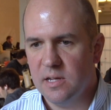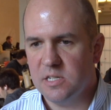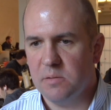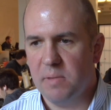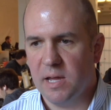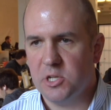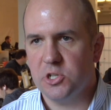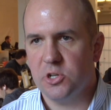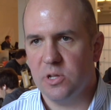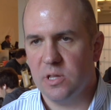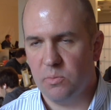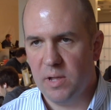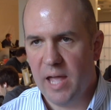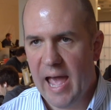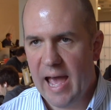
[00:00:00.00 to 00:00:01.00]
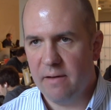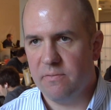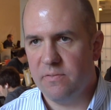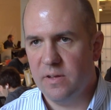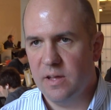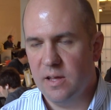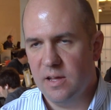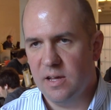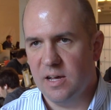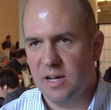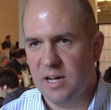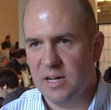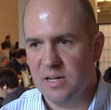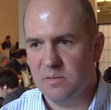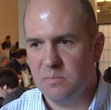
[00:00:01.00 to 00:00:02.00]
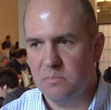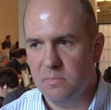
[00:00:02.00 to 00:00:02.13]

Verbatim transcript: to make sure that we have uh,